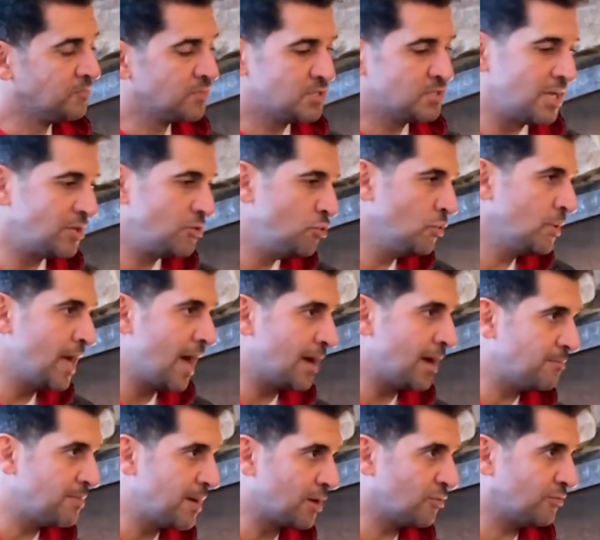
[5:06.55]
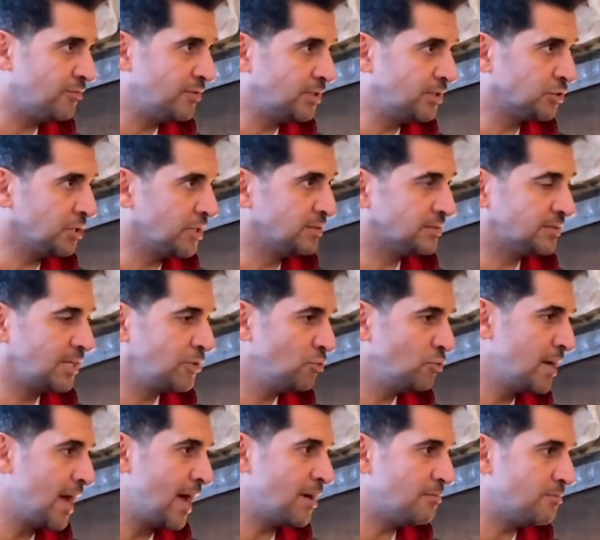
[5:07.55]
Say you got a better vision, say
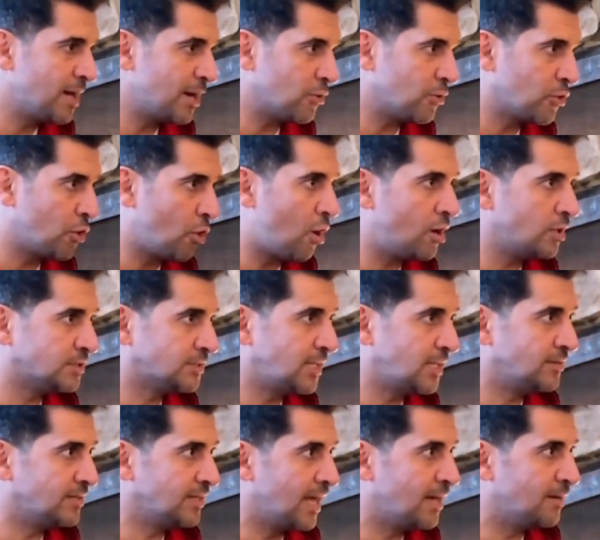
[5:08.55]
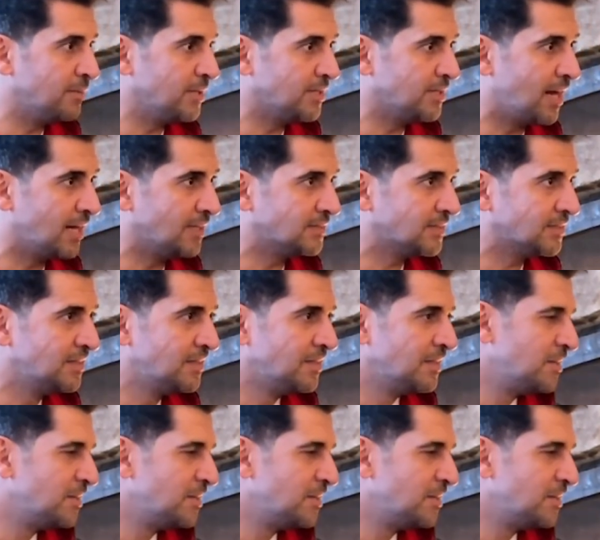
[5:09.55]
you got a better cause than the enemy does,